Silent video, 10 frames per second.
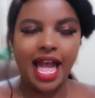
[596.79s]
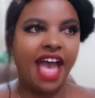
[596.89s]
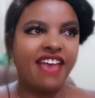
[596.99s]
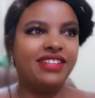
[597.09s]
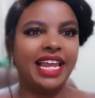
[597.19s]

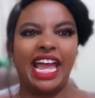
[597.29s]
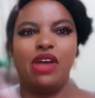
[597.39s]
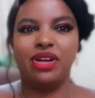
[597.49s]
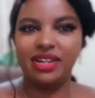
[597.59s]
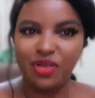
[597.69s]
I feel like I
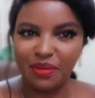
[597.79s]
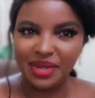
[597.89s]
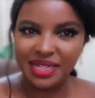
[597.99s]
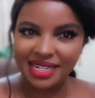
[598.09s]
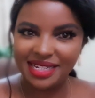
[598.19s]
already
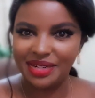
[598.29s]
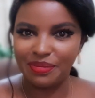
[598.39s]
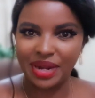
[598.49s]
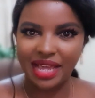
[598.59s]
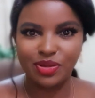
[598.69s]
committed it in prayer,